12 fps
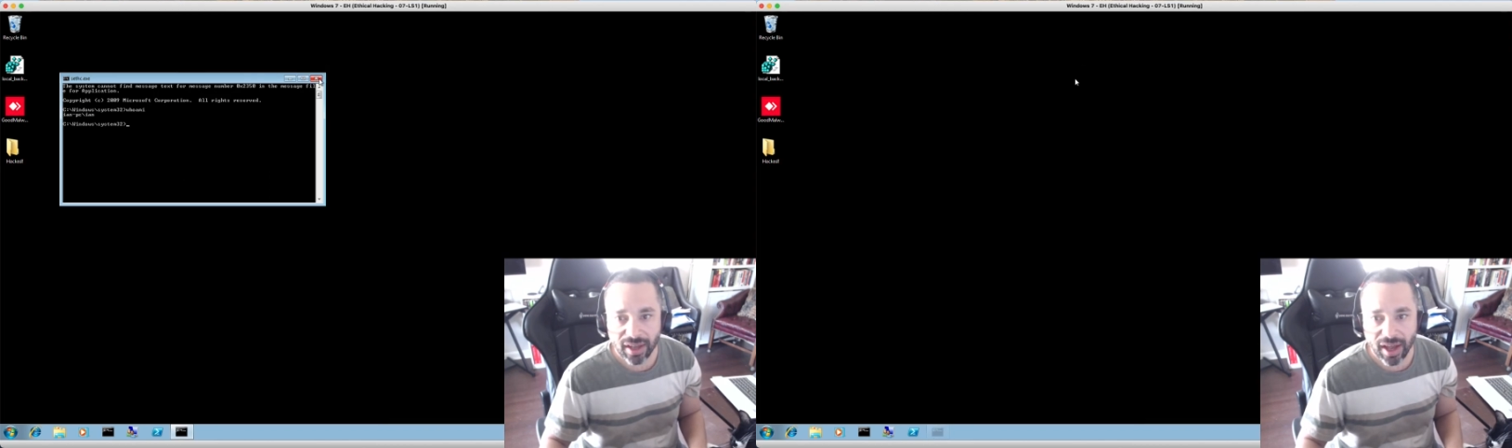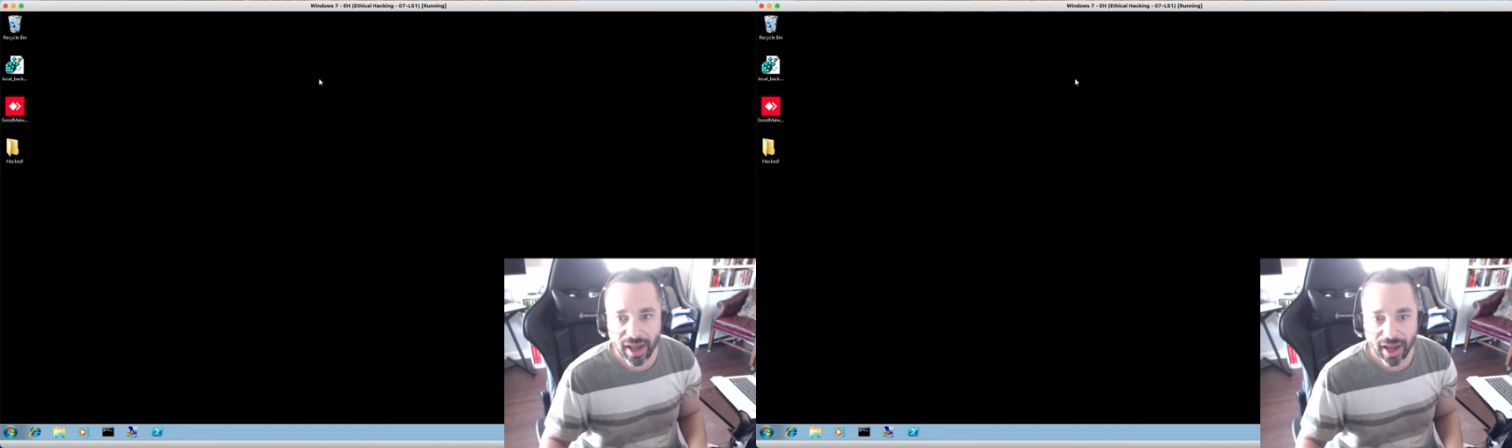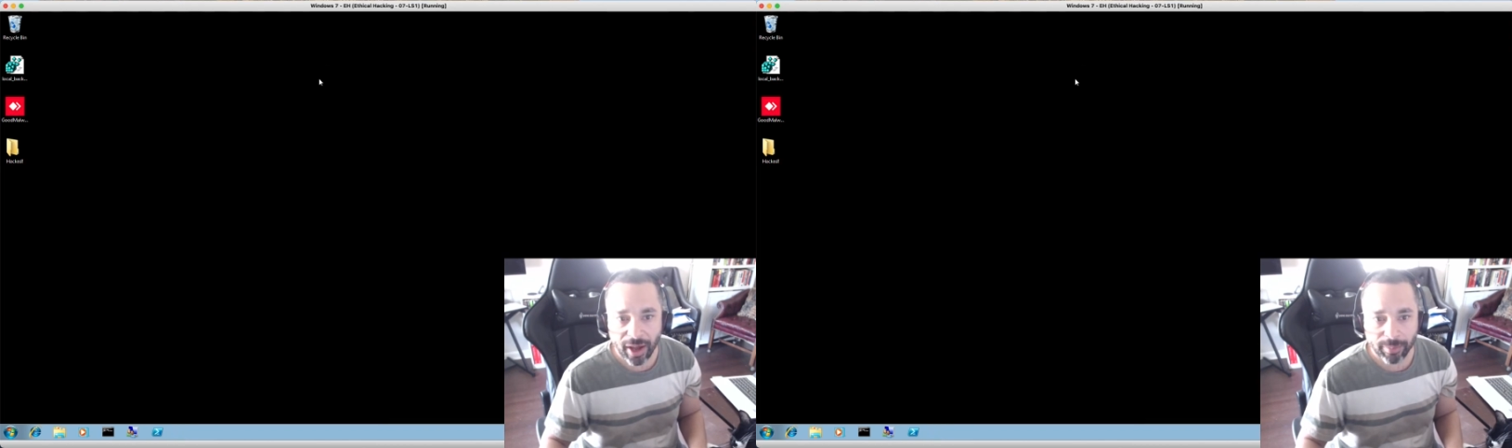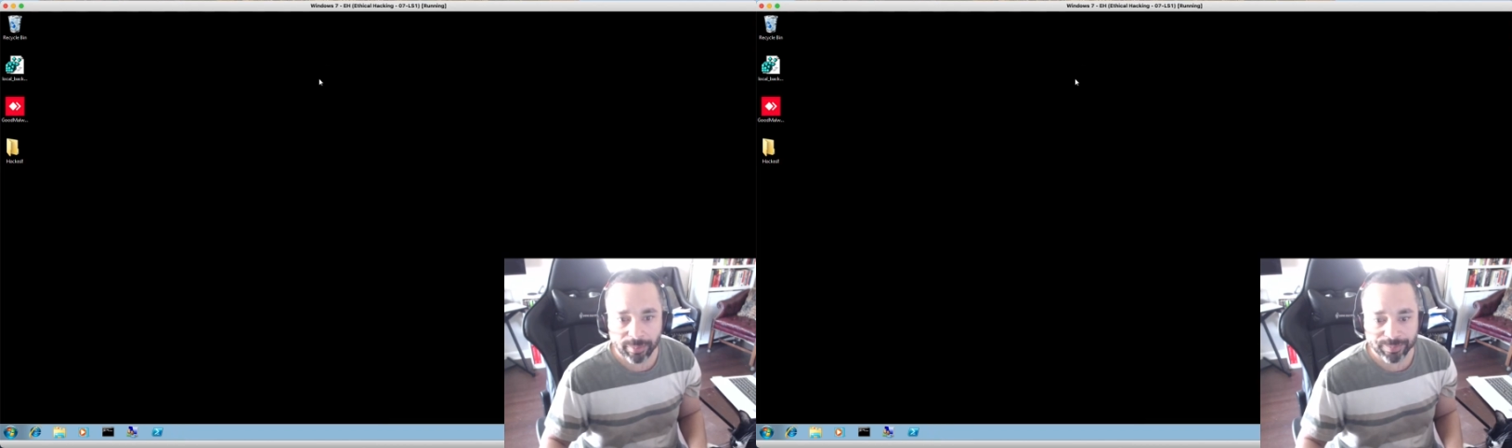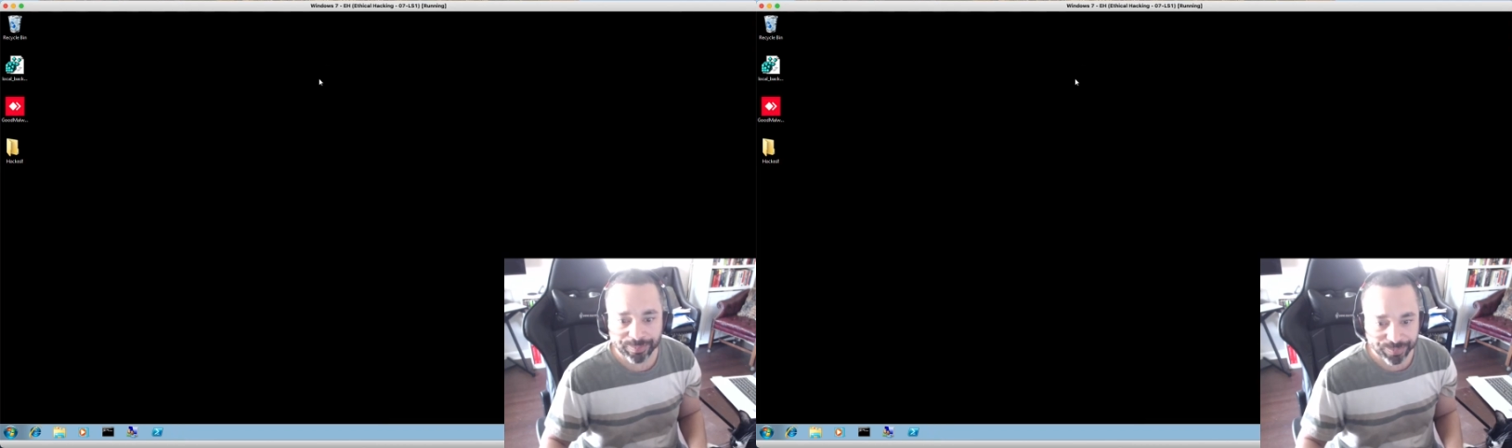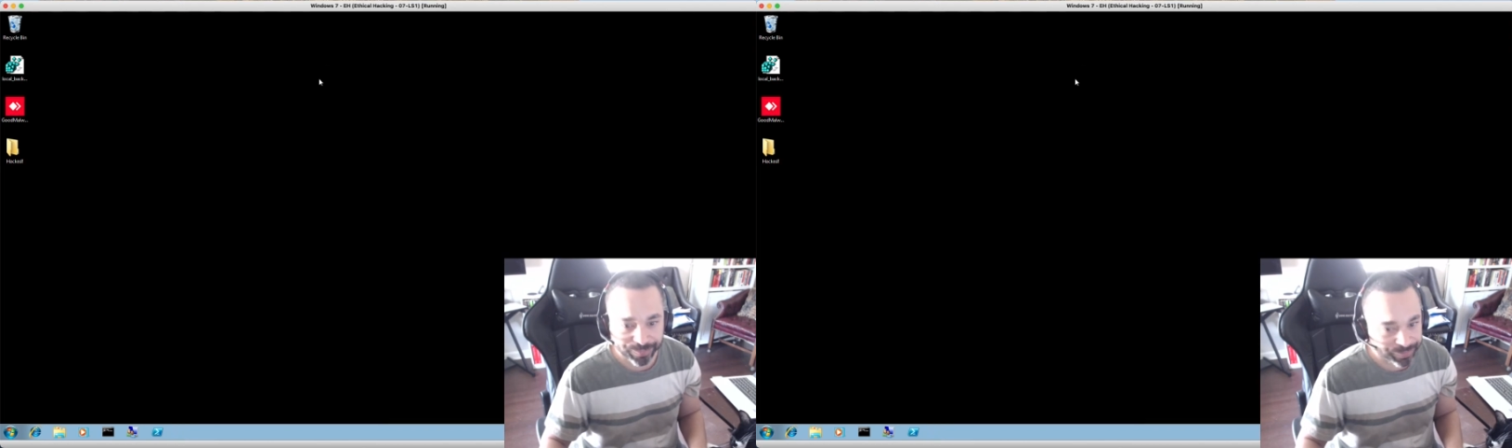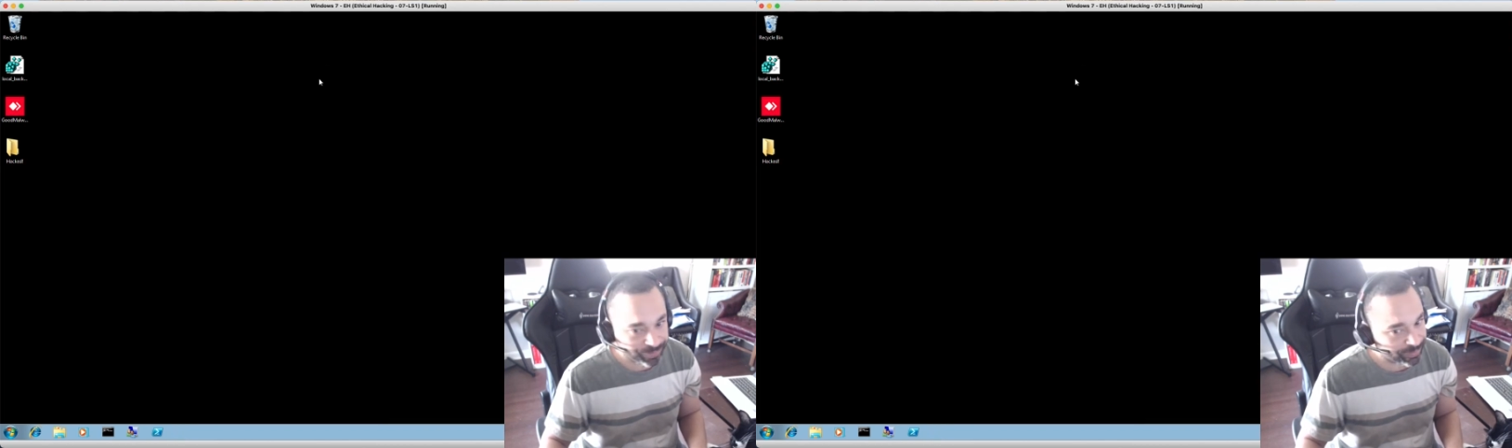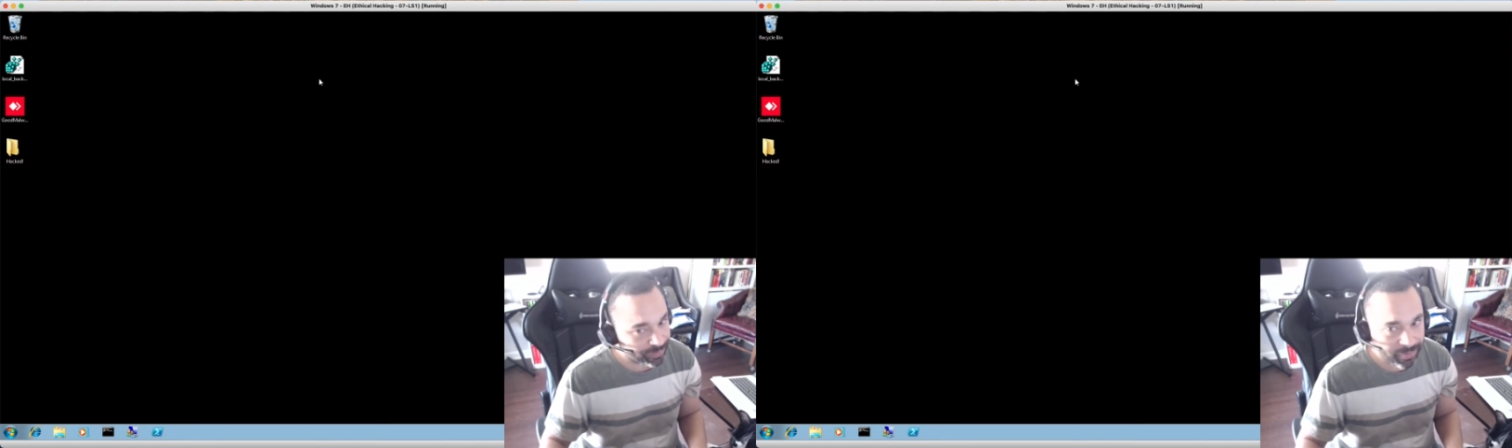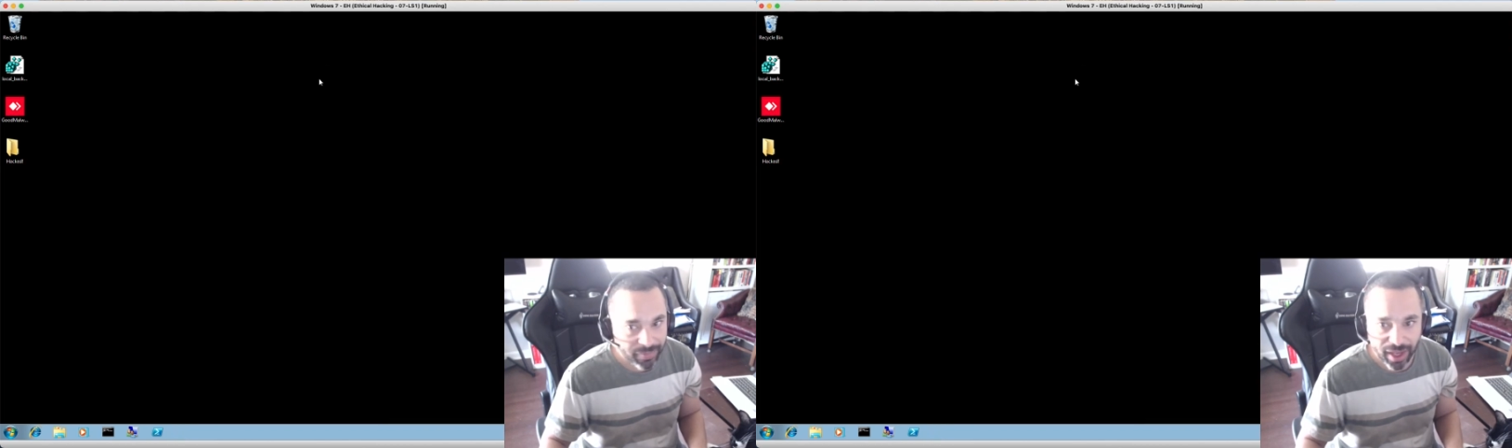
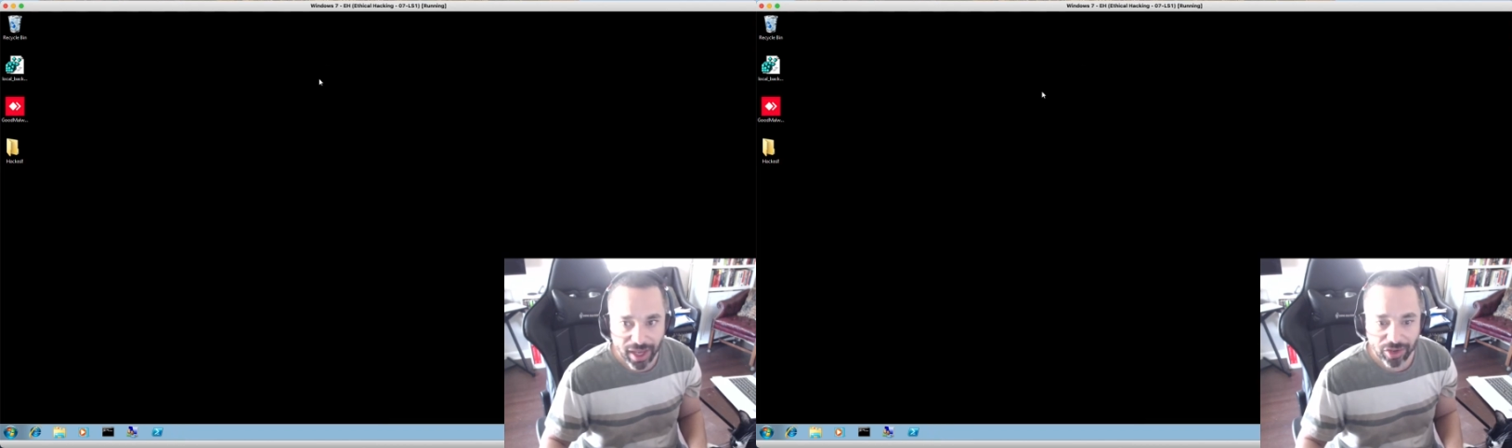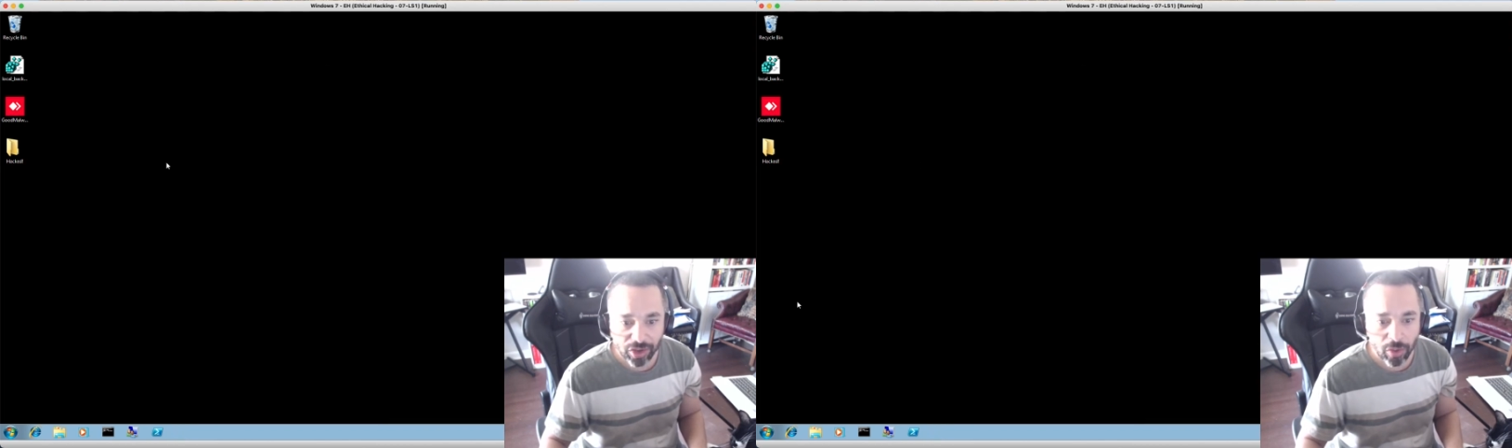and